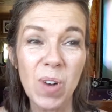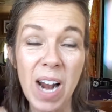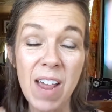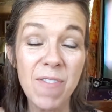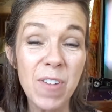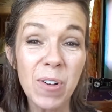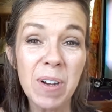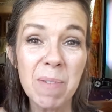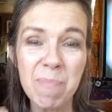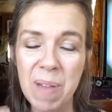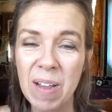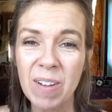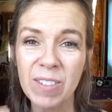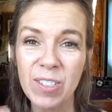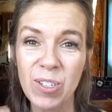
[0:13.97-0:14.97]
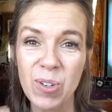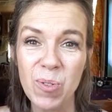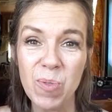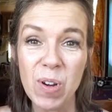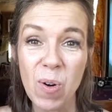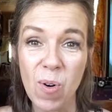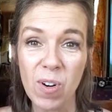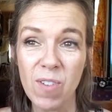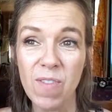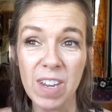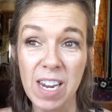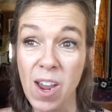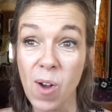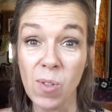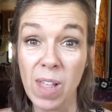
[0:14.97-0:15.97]
feel compelled to record a
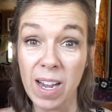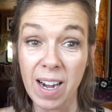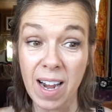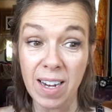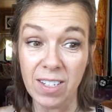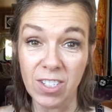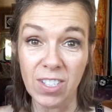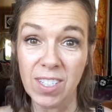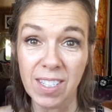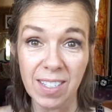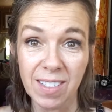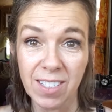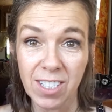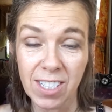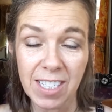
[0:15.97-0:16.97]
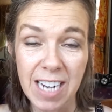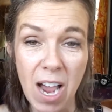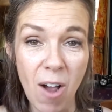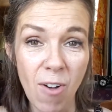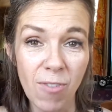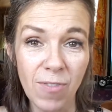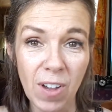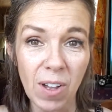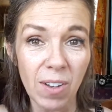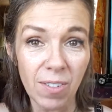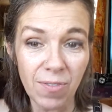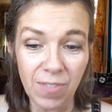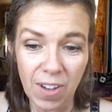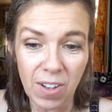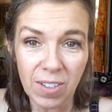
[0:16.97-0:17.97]
video, like I just now
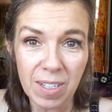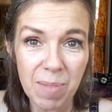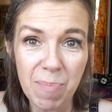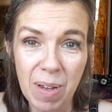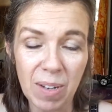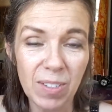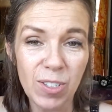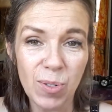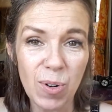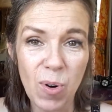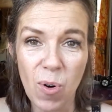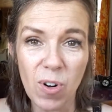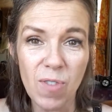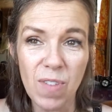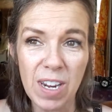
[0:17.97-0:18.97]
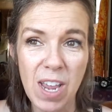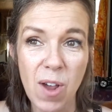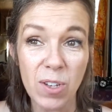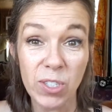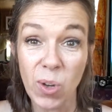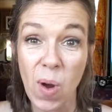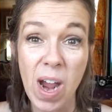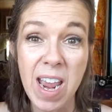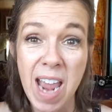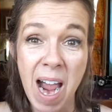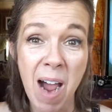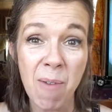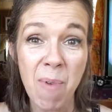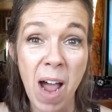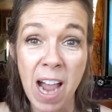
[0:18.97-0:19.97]
felt compelled to record a video, so I
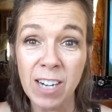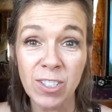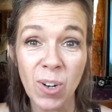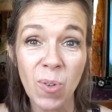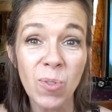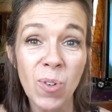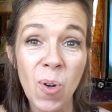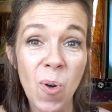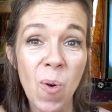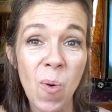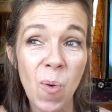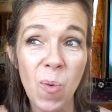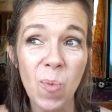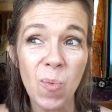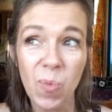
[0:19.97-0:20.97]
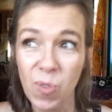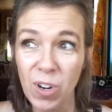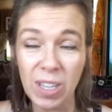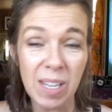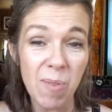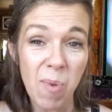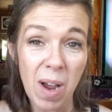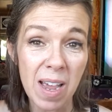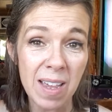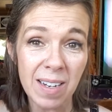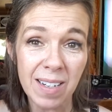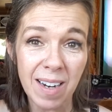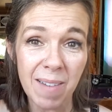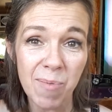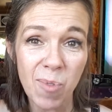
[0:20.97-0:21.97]
am. I don't know really what
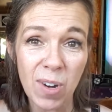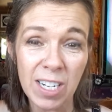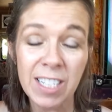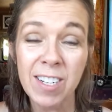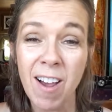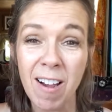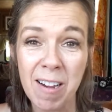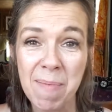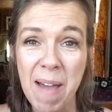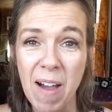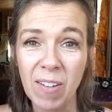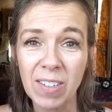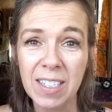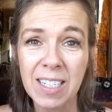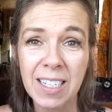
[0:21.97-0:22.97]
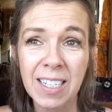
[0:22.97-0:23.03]
I'm going to talk about.